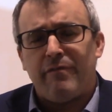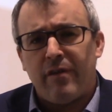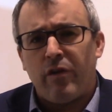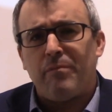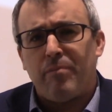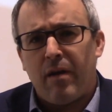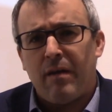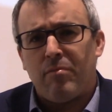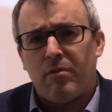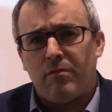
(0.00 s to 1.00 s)
very
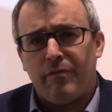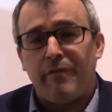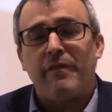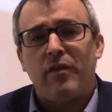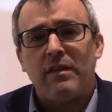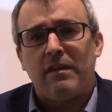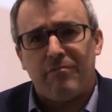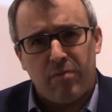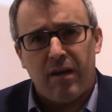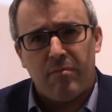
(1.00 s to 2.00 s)
tough
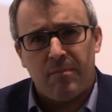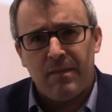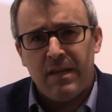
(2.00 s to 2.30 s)
problem.